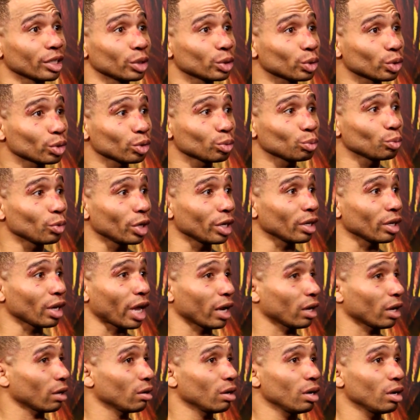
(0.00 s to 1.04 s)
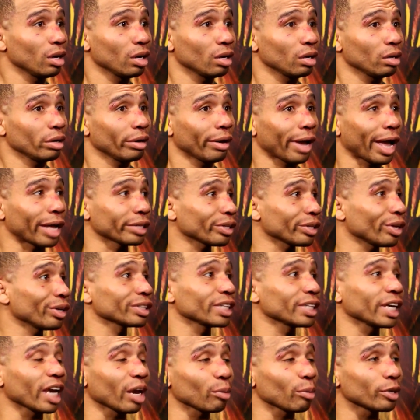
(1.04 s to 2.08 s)
you the truth, but, like, as long as
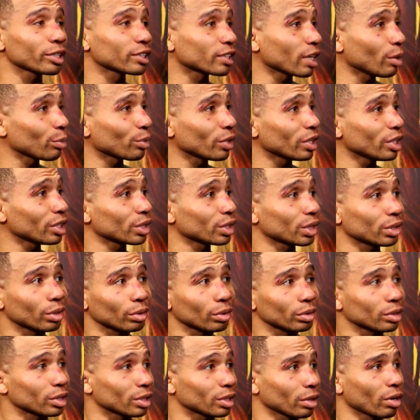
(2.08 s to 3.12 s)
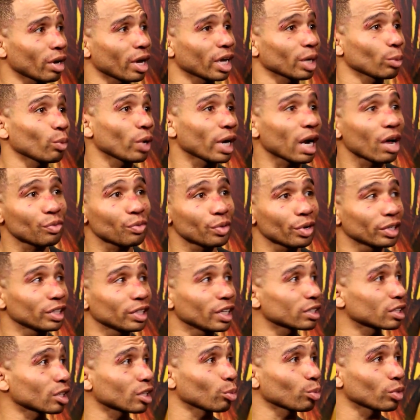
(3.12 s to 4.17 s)
they gave me something, so I went out there and
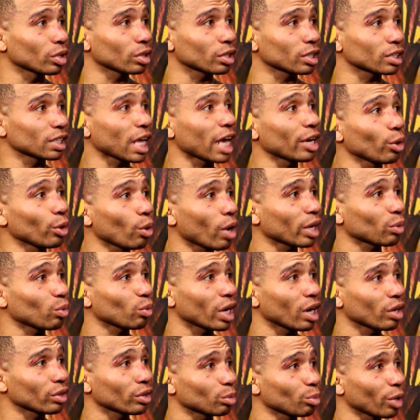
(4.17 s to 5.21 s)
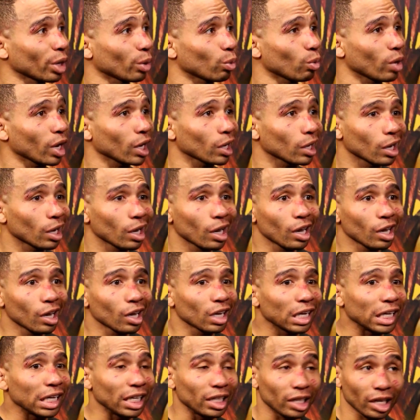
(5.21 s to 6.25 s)
did something, because I knew I went out to make weight.
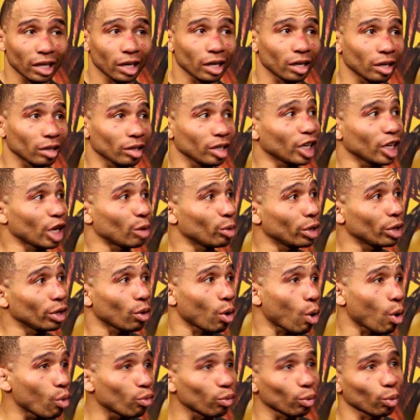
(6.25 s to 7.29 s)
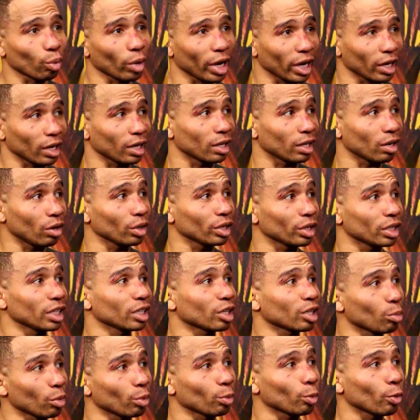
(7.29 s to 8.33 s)
He didn't. He came in overweight, and not only did he
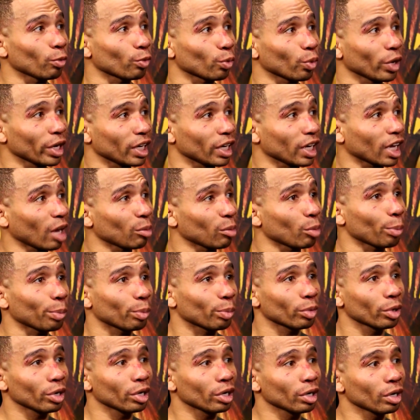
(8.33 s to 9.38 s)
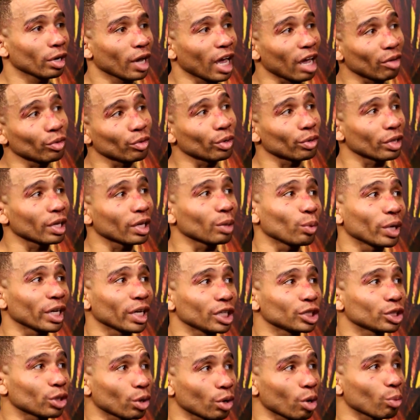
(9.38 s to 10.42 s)
come up overweight, he came up heavier than what he
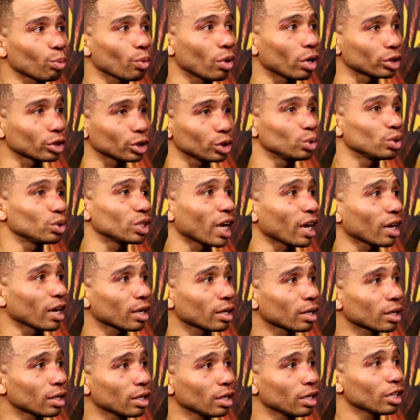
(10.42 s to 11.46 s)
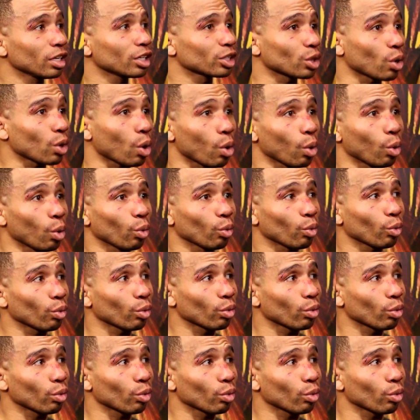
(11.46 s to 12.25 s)
showed up on Tuesday. So